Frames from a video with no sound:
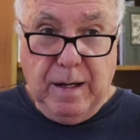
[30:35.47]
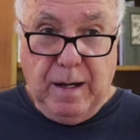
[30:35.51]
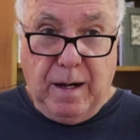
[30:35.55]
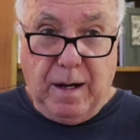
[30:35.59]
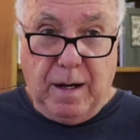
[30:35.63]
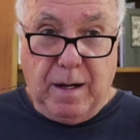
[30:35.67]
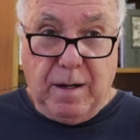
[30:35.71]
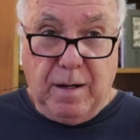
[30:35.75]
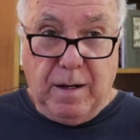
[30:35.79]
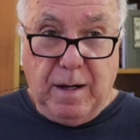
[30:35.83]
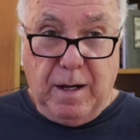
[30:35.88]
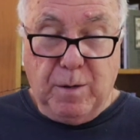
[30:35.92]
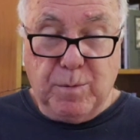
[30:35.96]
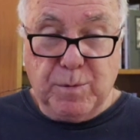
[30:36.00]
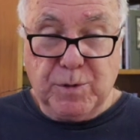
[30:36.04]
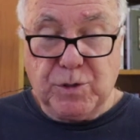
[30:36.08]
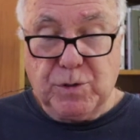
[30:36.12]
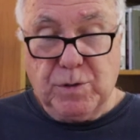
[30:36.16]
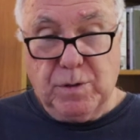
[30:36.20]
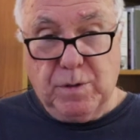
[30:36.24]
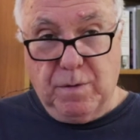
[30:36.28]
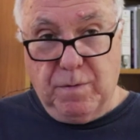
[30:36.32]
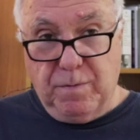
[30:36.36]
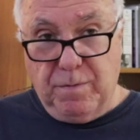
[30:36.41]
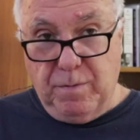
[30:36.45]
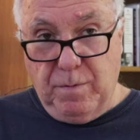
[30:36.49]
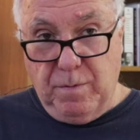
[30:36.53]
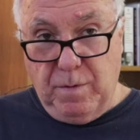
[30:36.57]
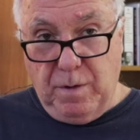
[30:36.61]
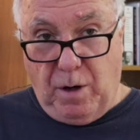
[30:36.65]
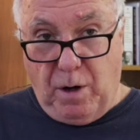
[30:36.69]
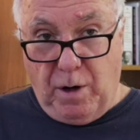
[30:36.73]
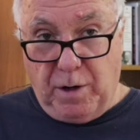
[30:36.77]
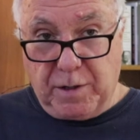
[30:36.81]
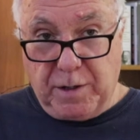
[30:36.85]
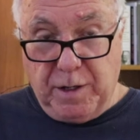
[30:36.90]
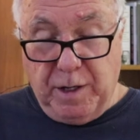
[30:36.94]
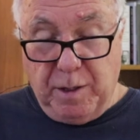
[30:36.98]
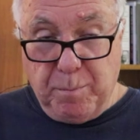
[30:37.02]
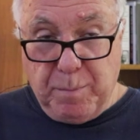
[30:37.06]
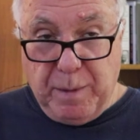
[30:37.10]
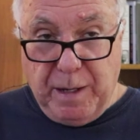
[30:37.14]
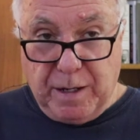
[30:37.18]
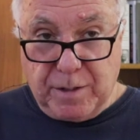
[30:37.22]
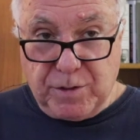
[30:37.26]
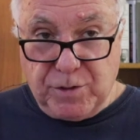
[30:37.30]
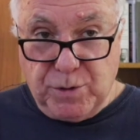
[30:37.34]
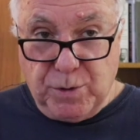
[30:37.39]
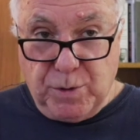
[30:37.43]
I was harking
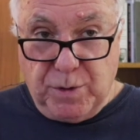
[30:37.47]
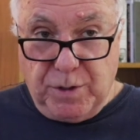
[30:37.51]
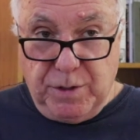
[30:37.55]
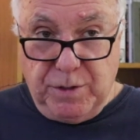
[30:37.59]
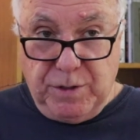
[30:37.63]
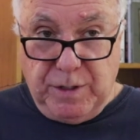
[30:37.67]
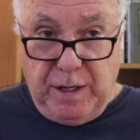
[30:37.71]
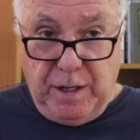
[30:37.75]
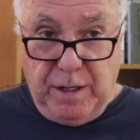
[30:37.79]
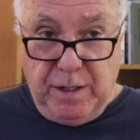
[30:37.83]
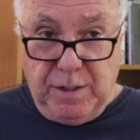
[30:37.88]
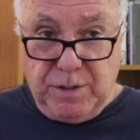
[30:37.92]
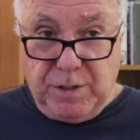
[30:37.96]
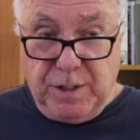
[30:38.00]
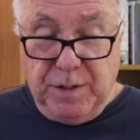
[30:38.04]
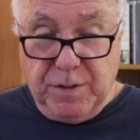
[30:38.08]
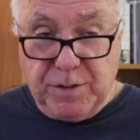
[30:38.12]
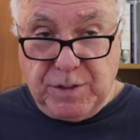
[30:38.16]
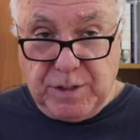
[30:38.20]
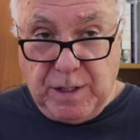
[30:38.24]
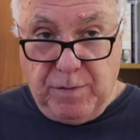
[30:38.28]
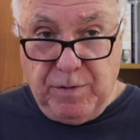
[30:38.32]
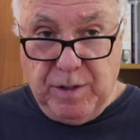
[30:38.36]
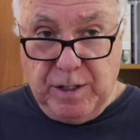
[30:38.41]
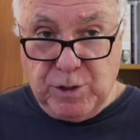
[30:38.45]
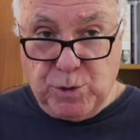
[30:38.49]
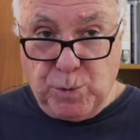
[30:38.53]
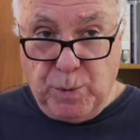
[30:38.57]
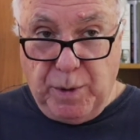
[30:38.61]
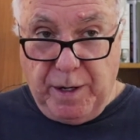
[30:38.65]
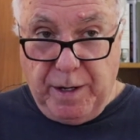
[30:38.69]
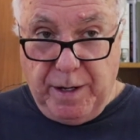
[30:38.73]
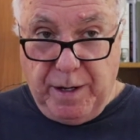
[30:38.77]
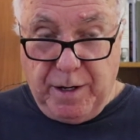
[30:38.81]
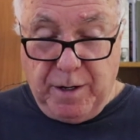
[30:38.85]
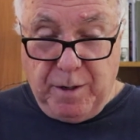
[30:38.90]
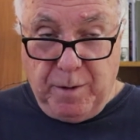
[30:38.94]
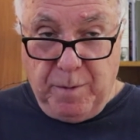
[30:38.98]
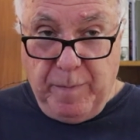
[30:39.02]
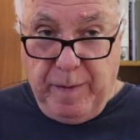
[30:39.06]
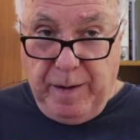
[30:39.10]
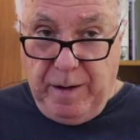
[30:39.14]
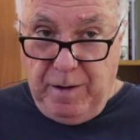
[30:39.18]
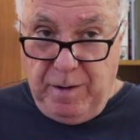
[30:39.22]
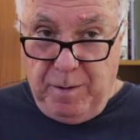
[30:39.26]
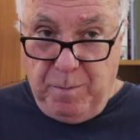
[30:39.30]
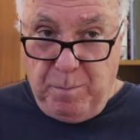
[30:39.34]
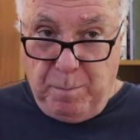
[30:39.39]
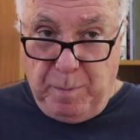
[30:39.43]
back to the days in the '70s when I had a
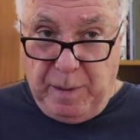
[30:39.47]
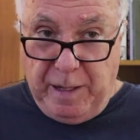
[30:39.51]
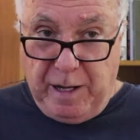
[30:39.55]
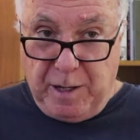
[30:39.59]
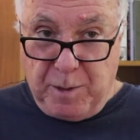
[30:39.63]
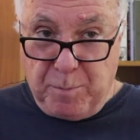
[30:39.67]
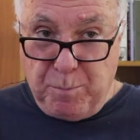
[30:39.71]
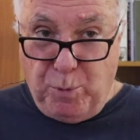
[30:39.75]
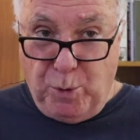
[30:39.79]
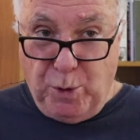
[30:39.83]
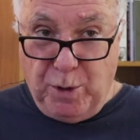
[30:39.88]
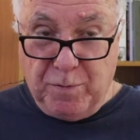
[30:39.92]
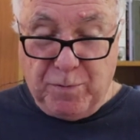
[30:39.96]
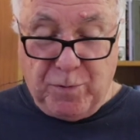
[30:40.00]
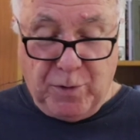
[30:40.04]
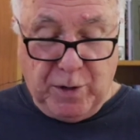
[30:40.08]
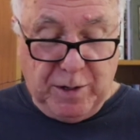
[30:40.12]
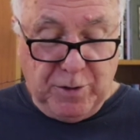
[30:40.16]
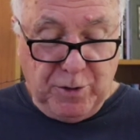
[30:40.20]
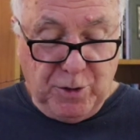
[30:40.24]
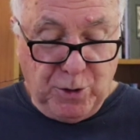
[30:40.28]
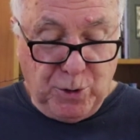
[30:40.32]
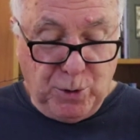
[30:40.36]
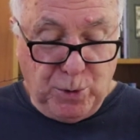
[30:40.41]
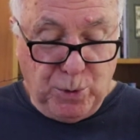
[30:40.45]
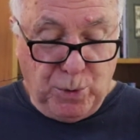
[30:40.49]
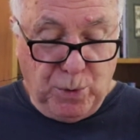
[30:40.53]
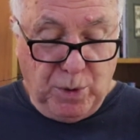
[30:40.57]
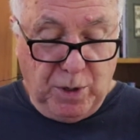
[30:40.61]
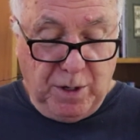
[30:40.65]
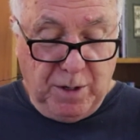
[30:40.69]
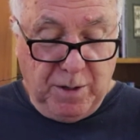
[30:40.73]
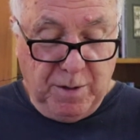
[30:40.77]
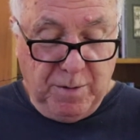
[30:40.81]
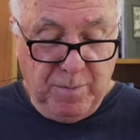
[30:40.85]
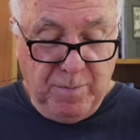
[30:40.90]
black boyfriend who